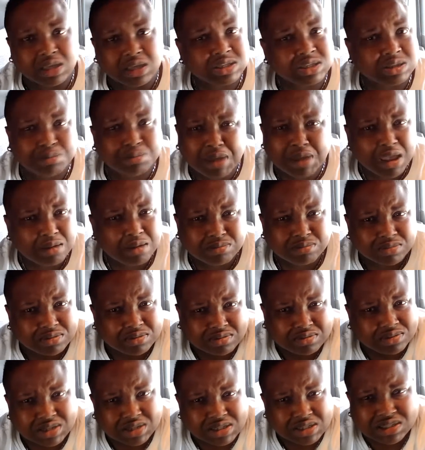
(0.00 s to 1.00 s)
He said, "Ma'am,
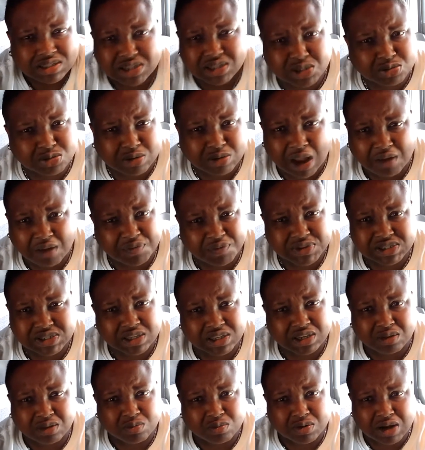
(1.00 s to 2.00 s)
this is a dry
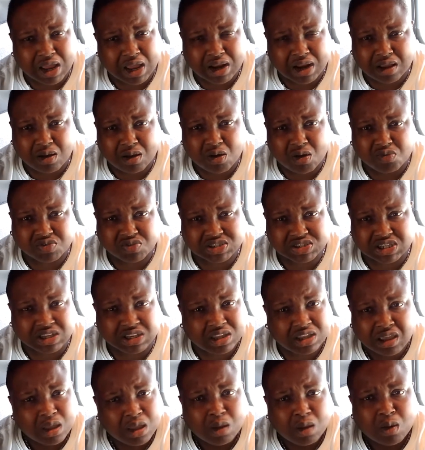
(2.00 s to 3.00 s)
facility. We're not a cold
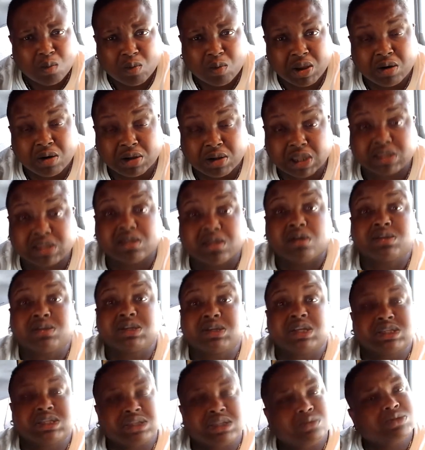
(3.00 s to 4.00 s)
facility. We don't get those."
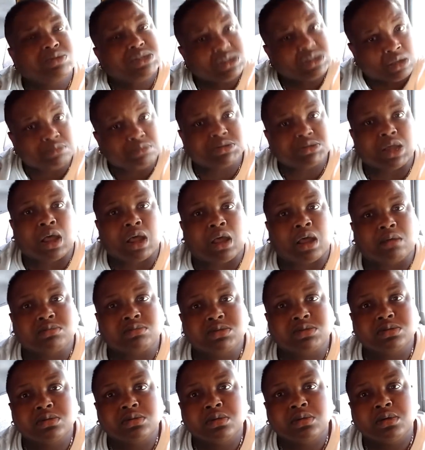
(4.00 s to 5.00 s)
And I said, "Well,
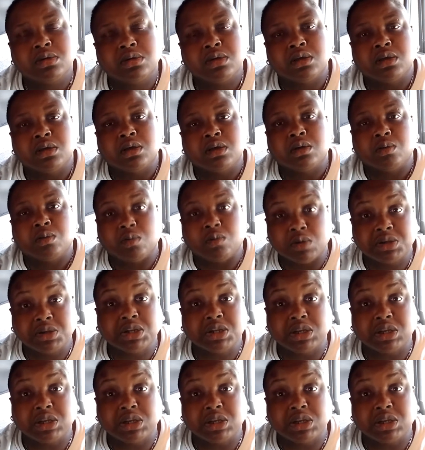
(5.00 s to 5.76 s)
sometimes we'll